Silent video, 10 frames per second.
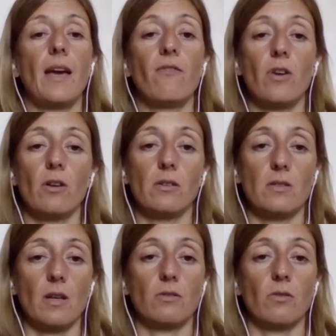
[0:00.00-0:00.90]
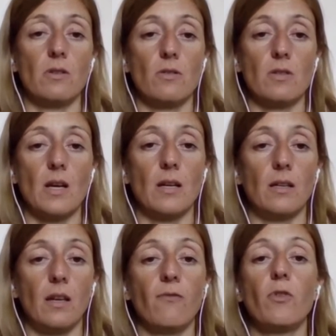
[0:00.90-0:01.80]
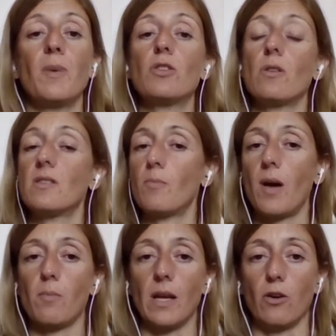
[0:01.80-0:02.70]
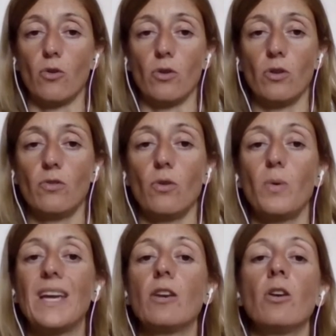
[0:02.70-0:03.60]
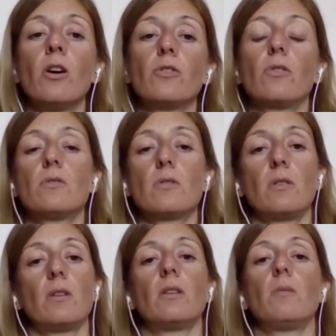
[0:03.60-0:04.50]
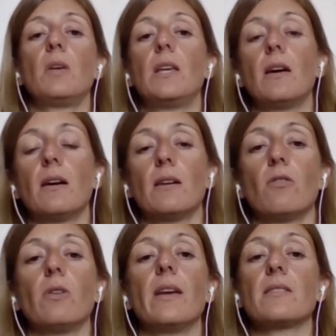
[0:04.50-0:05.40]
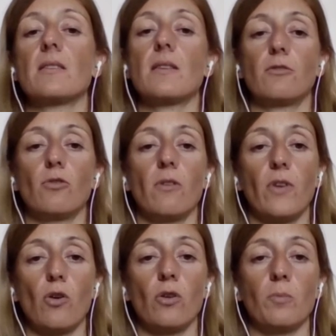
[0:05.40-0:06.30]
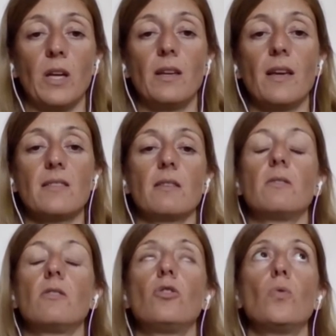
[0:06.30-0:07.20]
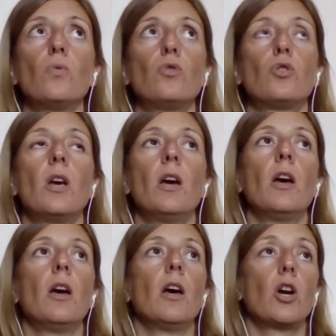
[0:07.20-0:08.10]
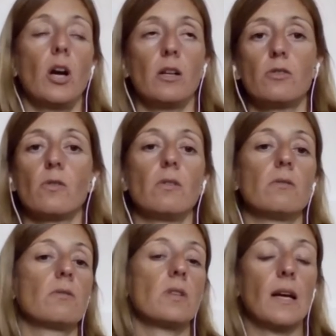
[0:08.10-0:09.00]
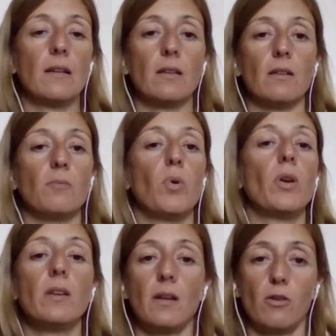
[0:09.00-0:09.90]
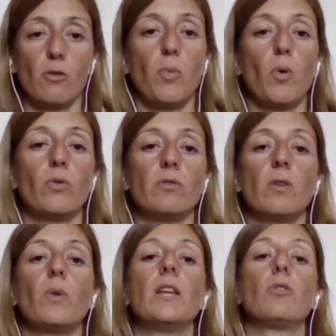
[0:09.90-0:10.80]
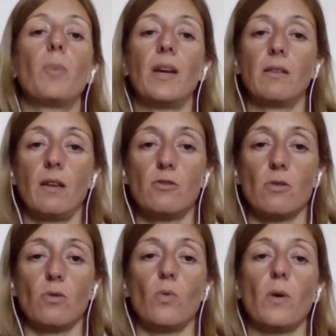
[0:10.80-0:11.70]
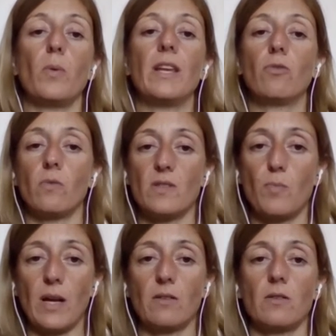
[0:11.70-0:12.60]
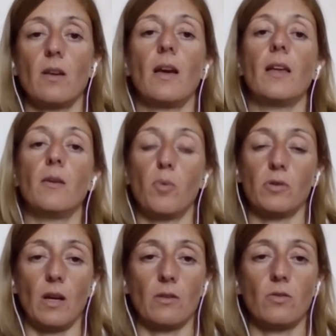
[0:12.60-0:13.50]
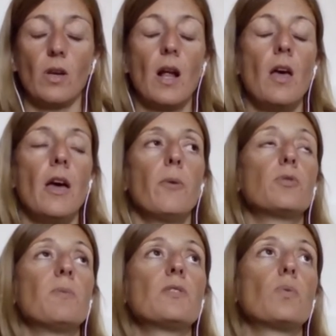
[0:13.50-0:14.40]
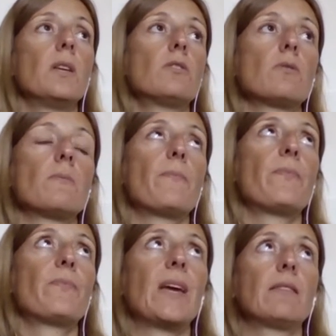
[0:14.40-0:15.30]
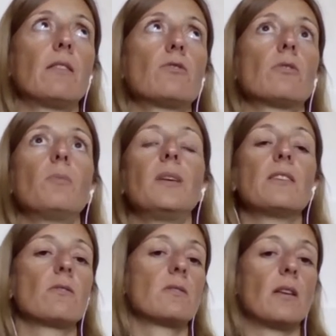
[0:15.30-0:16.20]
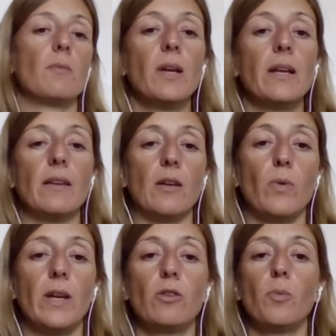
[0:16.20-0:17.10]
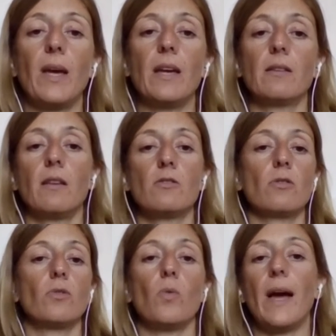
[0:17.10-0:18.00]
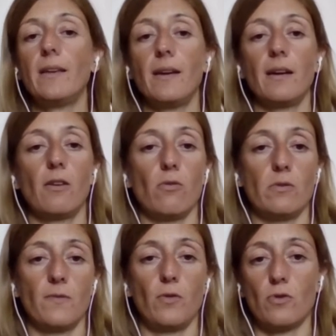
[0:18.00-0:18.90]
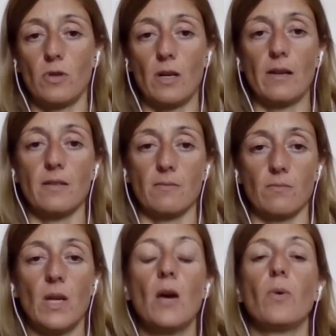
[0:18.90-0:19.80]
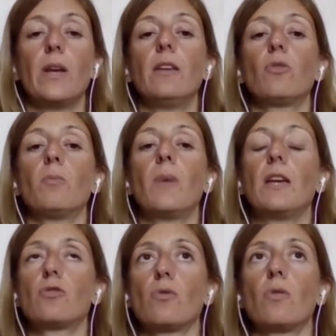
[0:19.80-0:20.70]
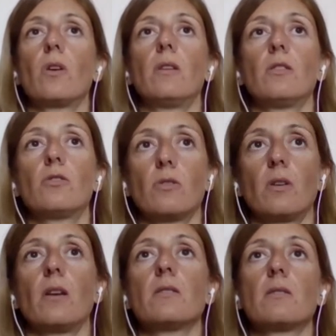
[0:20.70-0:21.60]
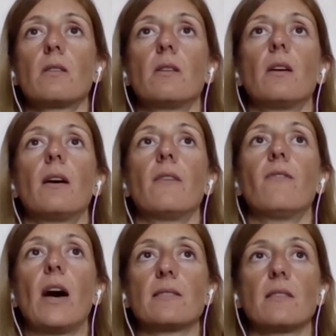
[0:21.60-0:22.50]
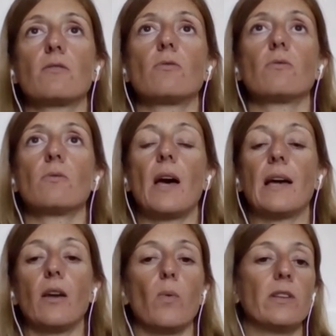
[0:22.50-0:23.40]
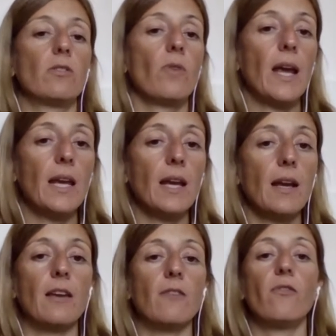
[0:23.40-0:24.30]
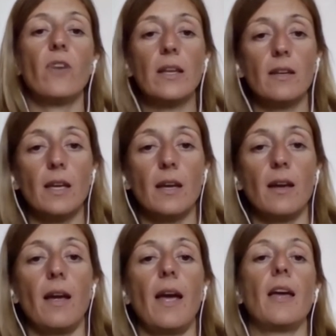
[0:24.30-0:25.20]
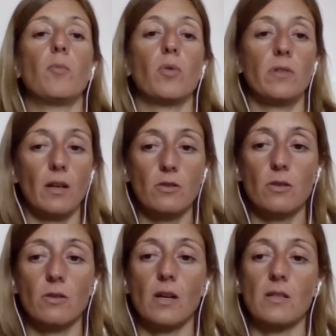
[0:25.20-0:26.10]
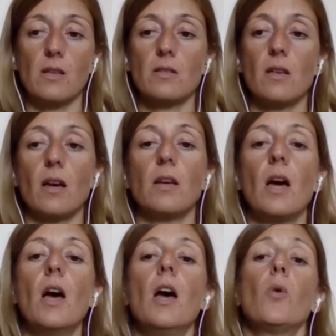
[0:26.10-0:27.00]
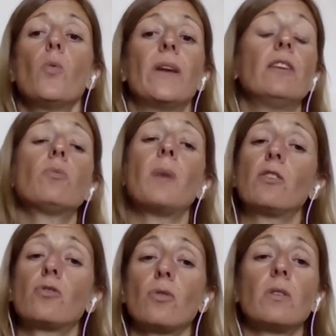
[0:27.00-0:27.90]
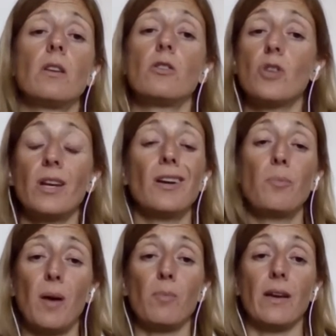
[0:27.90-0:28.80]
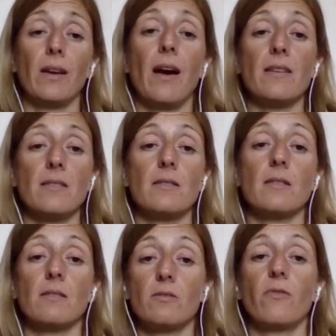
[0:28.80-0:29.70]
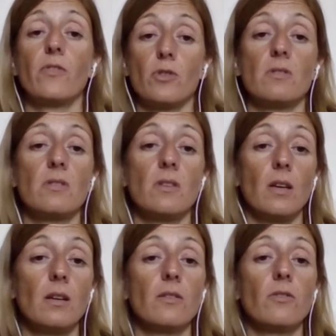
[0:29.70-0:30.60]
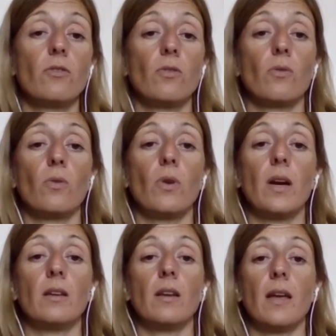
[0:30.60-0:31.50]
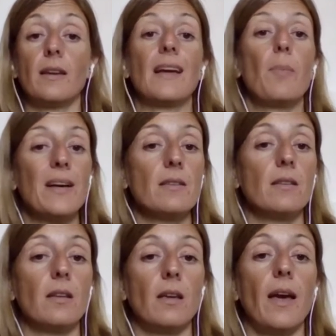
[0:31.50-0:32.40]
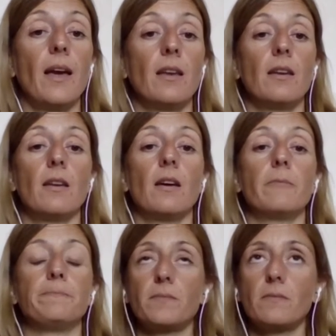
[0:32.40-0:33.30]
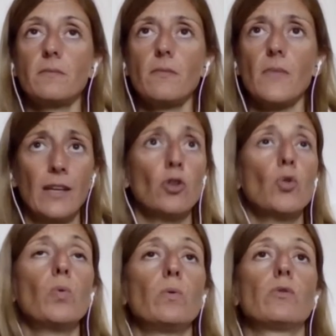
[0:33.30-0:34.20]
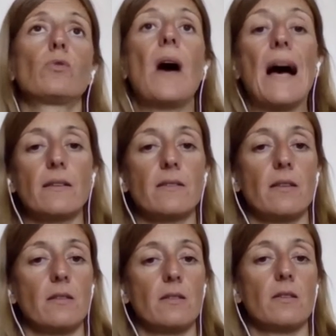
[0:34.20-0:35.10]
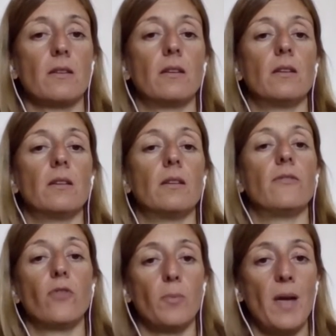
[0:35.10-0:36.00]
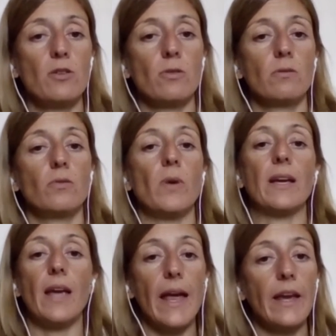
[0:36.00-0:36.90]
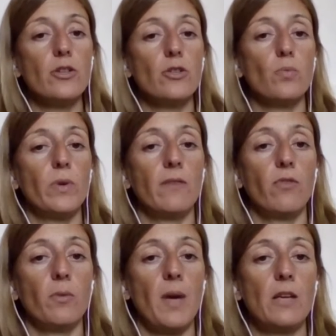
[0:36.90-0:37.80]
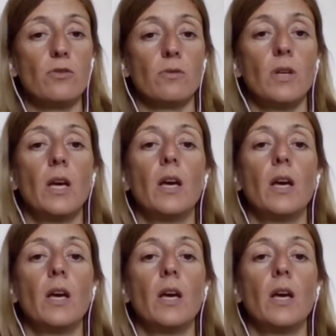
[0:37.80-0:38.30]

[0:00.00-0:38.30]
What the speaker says: every other sector in society. Information is a public good. So we cannot consider the media only as a sector of economy. It has a huge cultural, societal, and political component that we need to pay attention to, where we need to respect and protect, which means we need to pay attention to media sustainability. We need to pay attention to ethical codes for journalism. We need to make sure that journalists have access to adequate training and funding and protection, as I said. We need to make sure that the general public has the sufficient skills to and capacity and tools to access information, to engage with information.